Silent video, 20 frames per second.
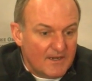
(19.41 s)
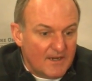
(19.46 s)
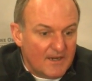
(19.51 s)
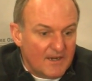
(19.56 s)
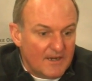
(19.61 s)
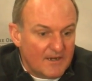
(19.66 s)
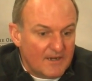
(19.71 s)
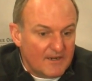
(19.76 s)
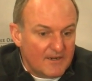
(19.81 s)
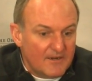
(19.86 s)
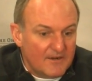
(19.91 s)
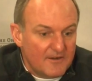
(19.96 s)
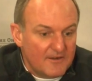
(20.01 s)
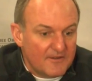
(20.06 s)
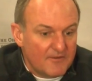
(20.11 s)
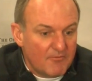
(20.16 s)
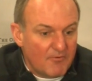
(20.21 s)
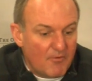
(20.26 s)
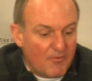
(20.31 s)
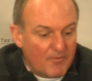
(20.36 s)

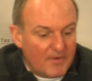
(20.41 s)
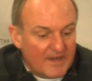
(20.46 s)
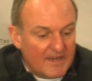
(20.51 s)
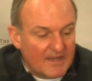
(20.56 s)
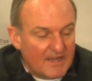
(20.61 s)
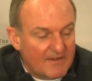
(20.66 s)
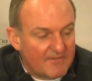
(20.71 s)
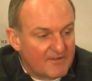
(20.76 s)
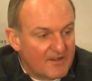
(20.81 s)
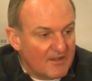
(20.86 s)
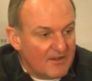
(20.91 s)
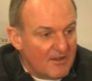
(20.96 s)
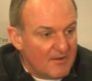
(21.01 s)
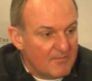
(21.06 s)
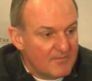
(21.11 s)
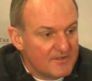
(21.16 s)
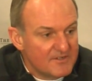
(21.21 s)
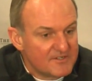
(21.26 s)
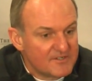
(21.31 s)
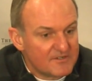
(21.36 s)
than when we left
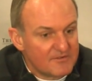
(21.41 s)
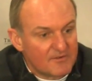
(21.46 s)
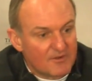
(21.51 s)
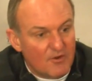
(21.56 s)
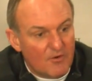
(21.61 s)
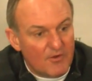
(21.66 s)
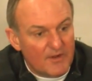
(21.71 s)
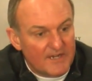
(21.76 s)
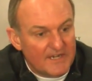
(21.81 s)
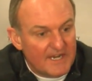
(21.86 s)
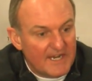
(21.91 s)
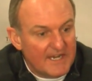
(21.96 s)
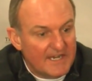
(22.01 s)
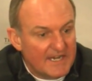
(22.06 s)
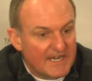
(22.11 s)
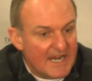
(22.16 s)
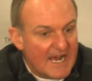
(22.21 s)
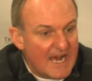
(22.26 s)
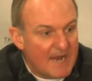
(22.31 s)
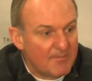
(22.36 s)
Columbus going to
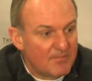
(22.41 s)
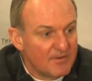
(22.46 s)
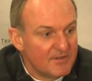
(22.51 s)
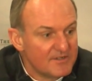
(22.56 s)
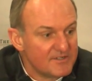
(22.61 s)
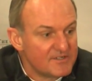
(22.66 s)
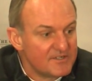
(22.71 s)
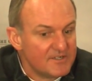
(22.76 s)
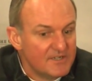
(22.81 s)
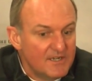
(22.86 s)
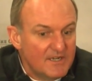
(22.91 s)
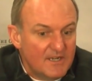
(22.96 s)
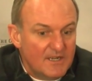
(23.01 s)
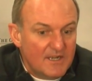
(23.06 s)
Indianapolis.